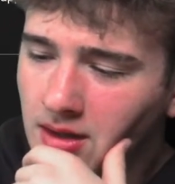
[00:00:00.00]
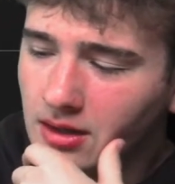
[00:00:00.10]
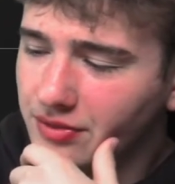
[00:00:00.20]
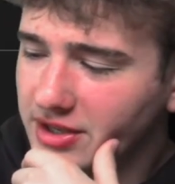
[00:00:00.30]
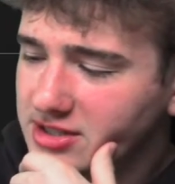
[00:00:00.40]

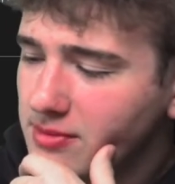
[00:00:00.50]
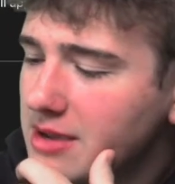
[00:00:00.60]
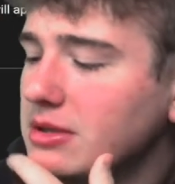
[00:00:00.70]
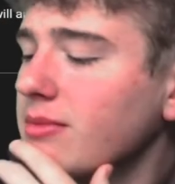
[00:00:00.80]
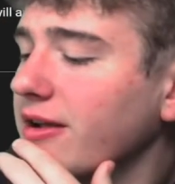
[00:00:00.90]
This might
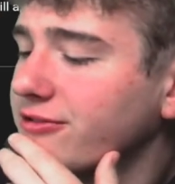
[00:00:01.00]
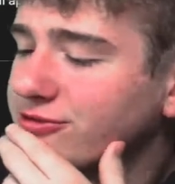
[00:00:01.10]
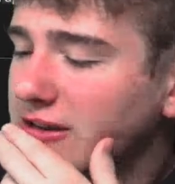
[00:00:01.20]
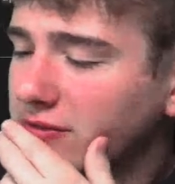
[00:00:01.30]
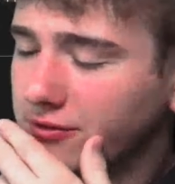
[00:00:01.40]
be my
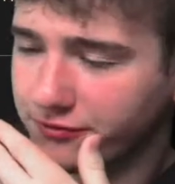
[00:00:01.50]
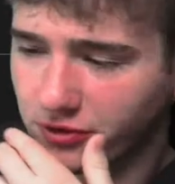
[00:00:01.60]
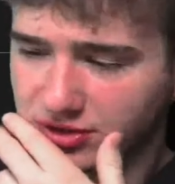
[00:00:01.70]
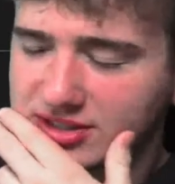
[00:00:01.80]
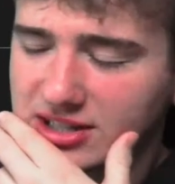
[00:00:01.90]
favorite
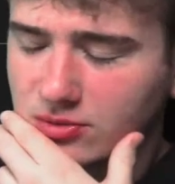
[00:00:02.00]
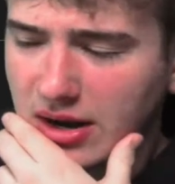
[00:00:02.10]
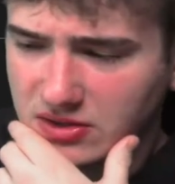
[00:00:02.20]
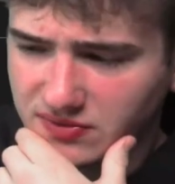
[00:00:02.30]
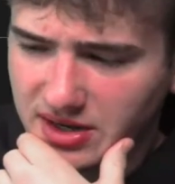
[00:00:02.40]
first 6
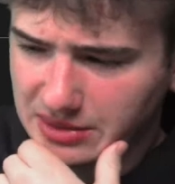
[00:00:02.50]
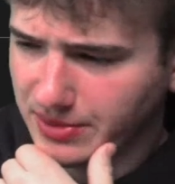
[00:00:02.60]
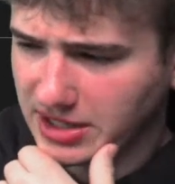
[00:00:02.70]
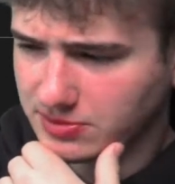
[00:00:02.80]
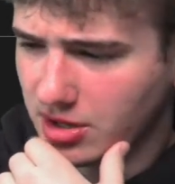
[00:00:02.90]
rounds of any
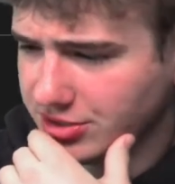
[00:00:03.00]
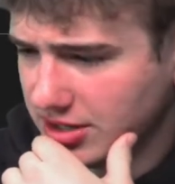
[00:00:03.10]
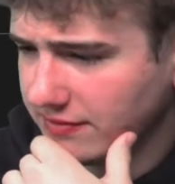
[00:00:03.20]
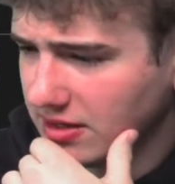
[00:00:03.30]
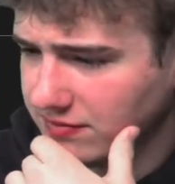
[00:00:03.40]
best ball
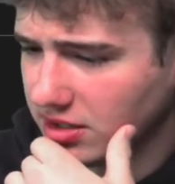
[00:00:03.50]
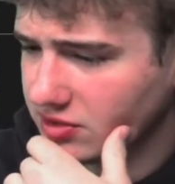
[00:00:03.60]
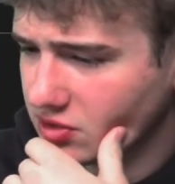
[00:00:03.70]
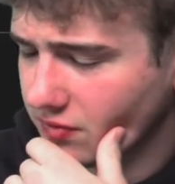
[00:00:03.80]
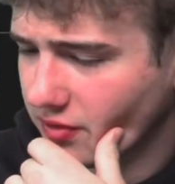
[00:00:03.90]
draft I've done
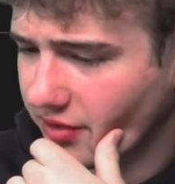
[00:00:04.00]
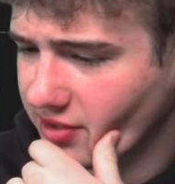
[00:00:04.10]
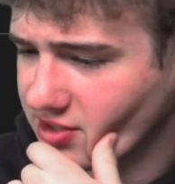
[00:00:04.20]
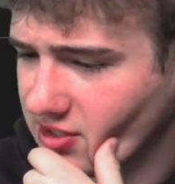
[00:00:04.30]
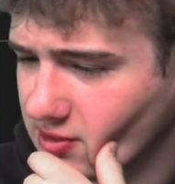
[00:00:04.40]
so far
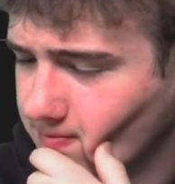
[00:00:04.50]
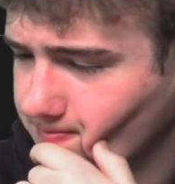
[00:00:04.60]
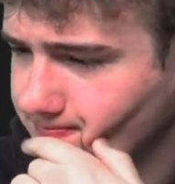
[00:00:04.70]
this season.